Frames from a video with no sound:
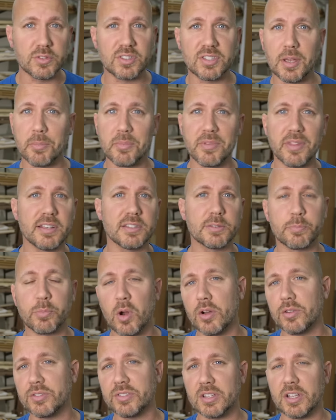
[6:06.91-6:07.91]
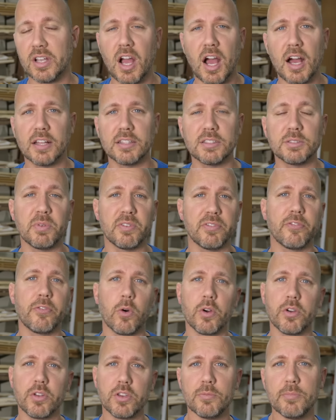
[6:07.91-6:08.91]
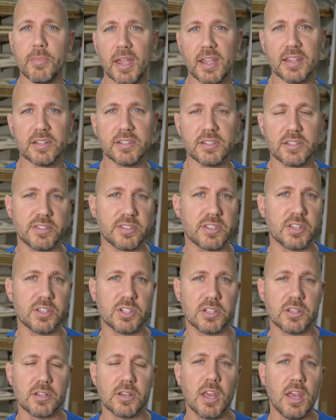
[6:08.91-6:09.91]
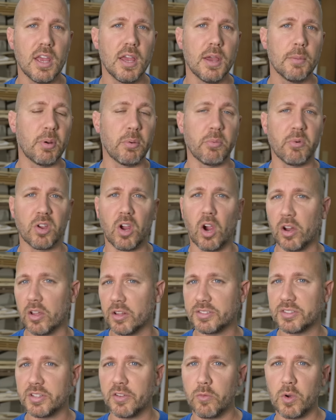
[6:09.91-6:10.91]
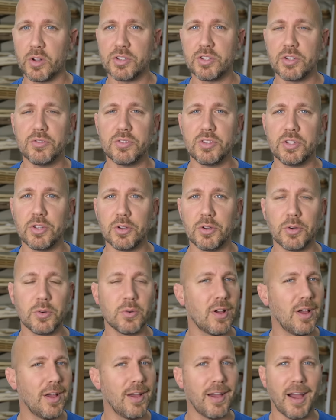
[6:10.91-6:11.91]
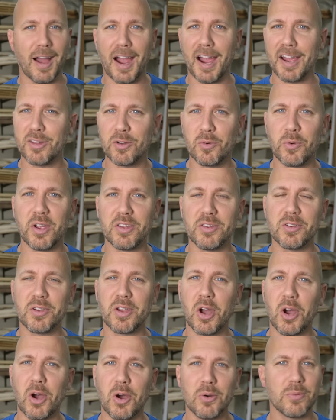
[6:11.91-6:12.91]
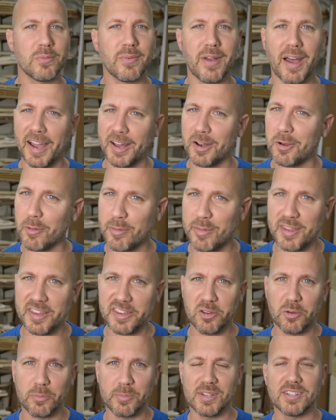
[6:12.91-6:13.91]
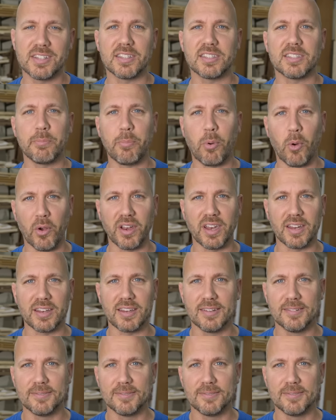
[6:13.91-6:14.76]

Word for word: some of these pros and cons before you make a decision, but regardless of what you do, either way you go, I don't think you'll be disappointed.